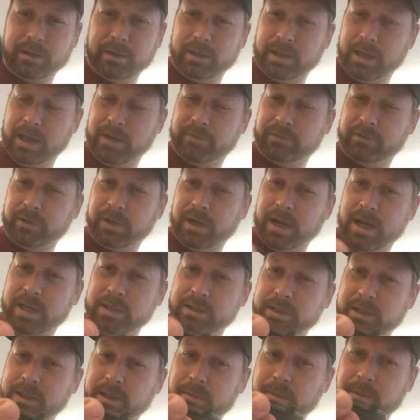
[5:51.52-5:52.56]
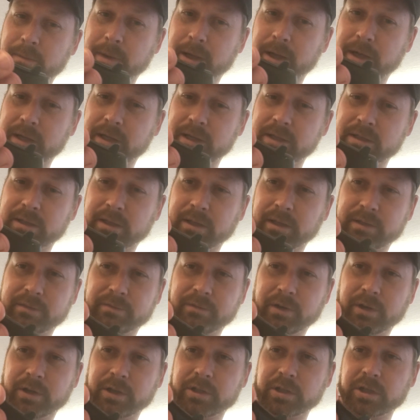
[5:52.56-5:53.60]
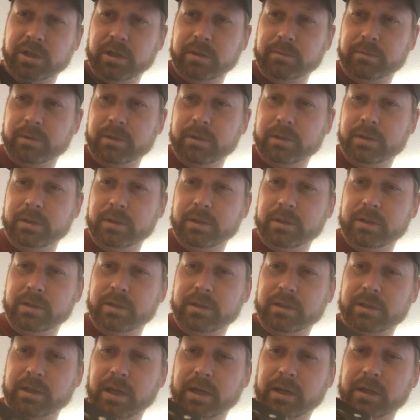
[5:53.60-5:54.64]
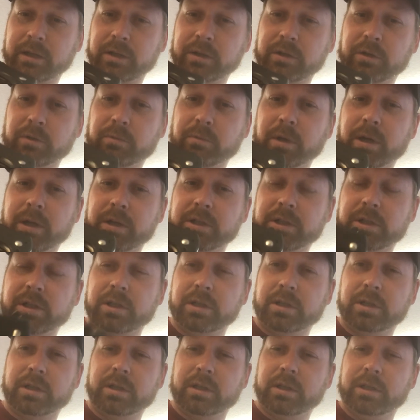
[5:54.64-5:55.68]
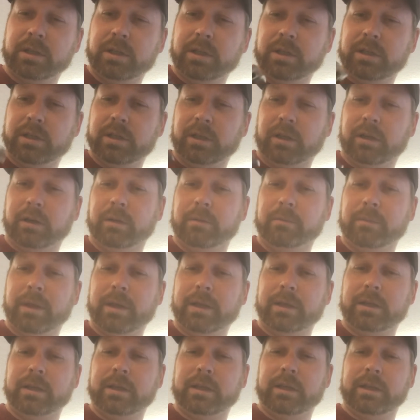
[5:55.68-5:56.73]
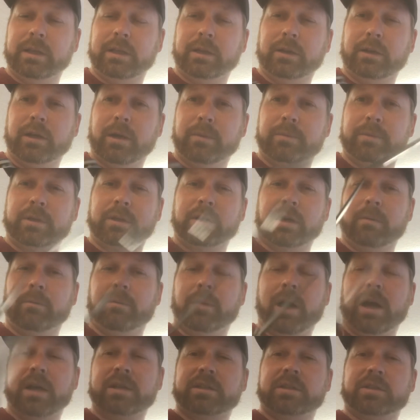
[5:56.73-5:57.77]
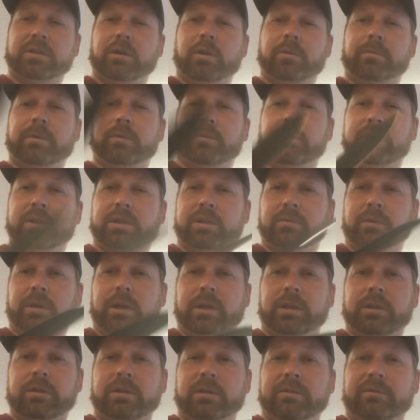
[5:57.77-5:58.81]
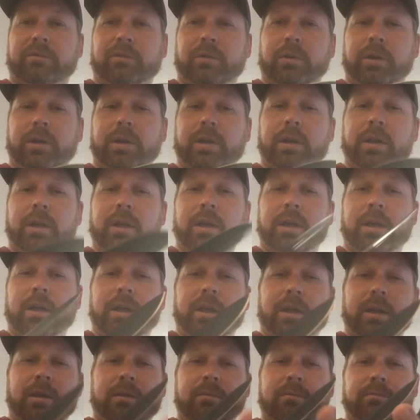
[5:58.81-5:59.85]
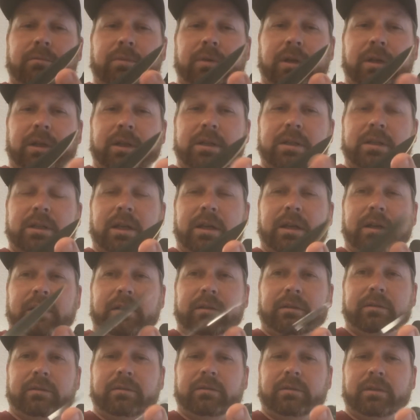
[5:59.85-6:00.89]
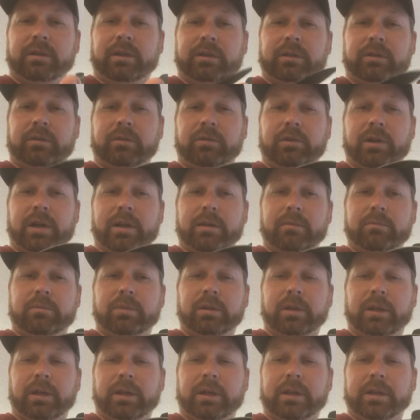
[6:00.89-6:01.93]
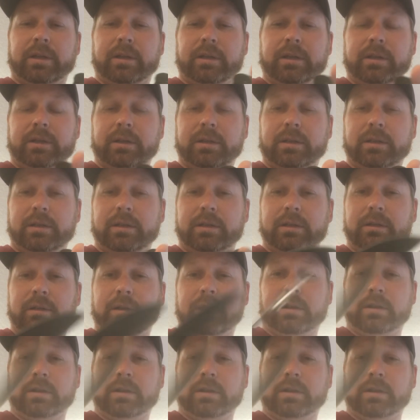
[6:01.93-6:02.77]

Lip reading: after asking him about it, he said it's very cheap. It's not going to do much. You know, it'll help you cut boxes open, which is what I use it for. But it's not a great blade, not a